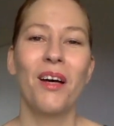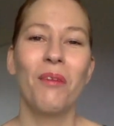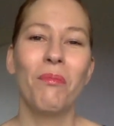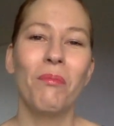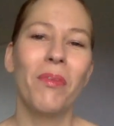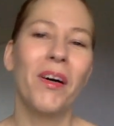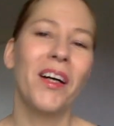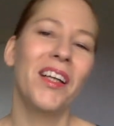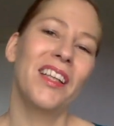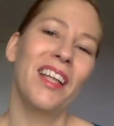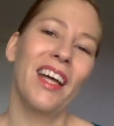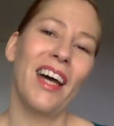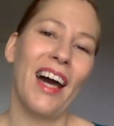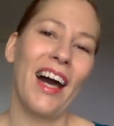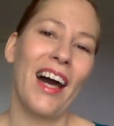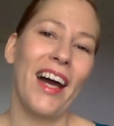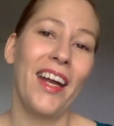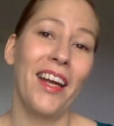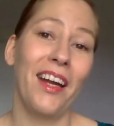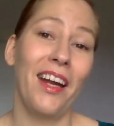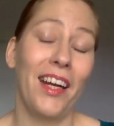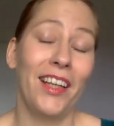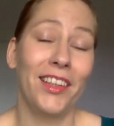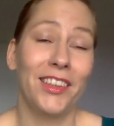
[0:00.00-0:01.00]
but
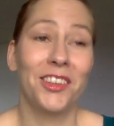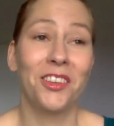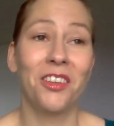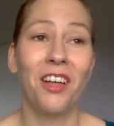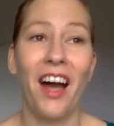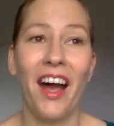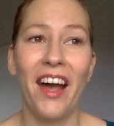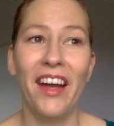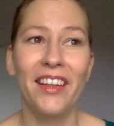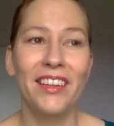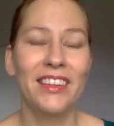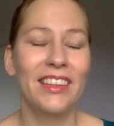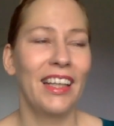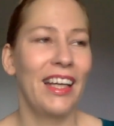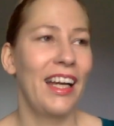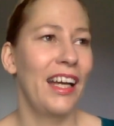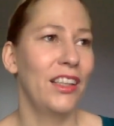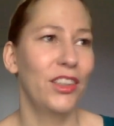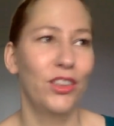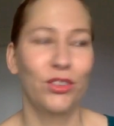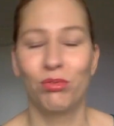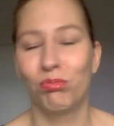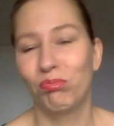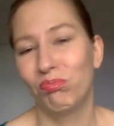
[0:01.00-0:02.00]
I tried
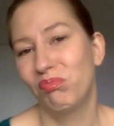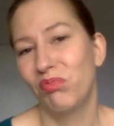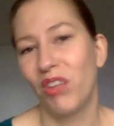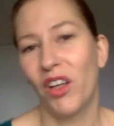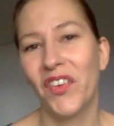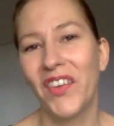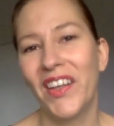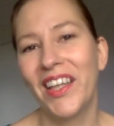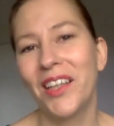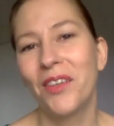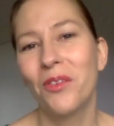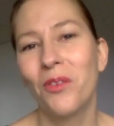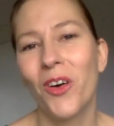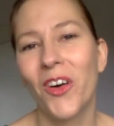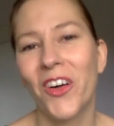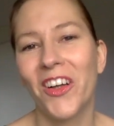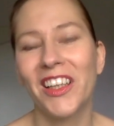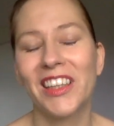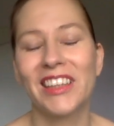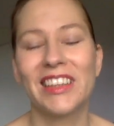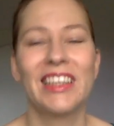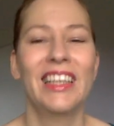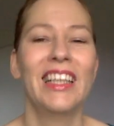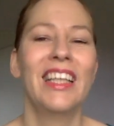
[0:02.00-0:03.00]
and nothing
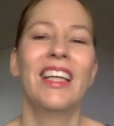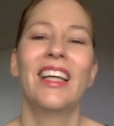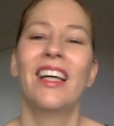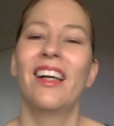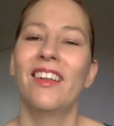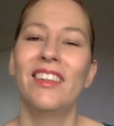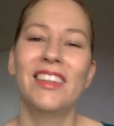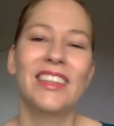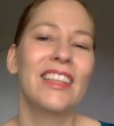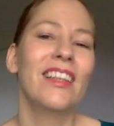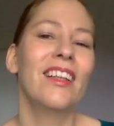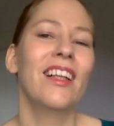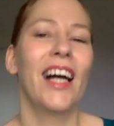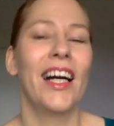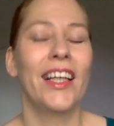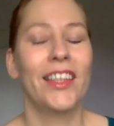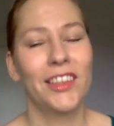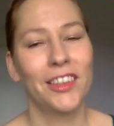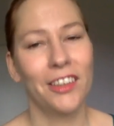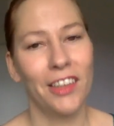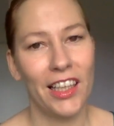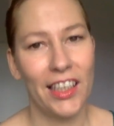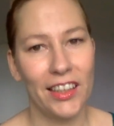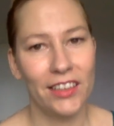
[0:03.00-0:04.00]
worked until I
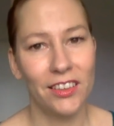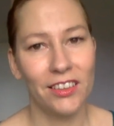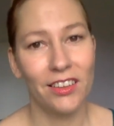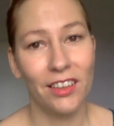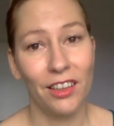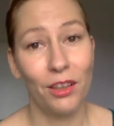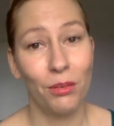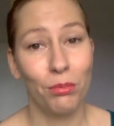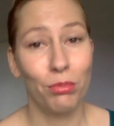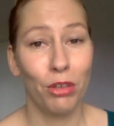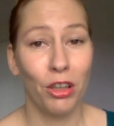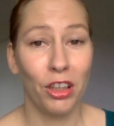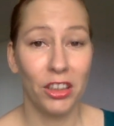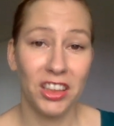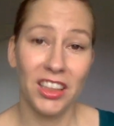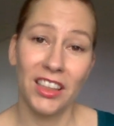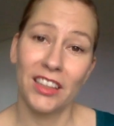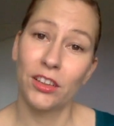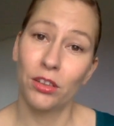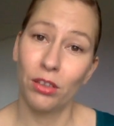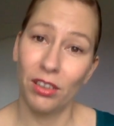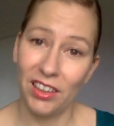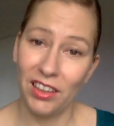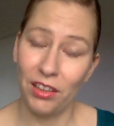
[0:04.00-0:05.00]
tried Project
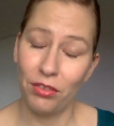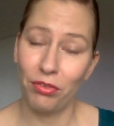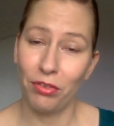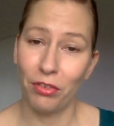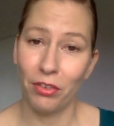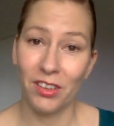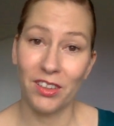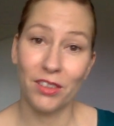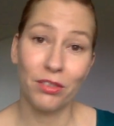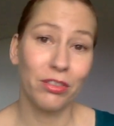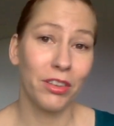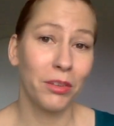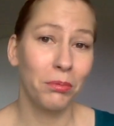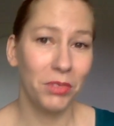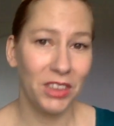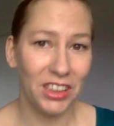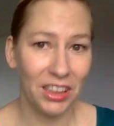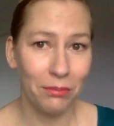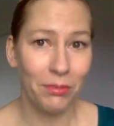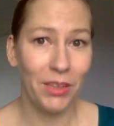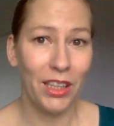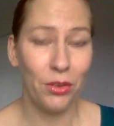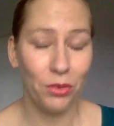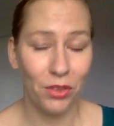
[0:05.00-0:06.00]
24 from
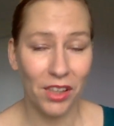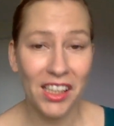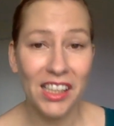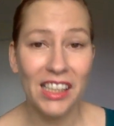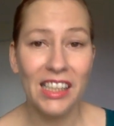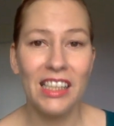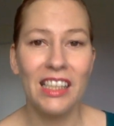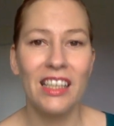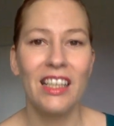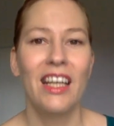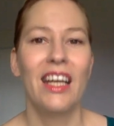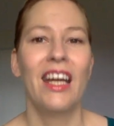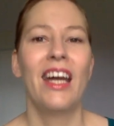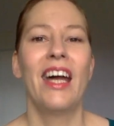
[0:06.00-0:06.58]
Jim and Wiki,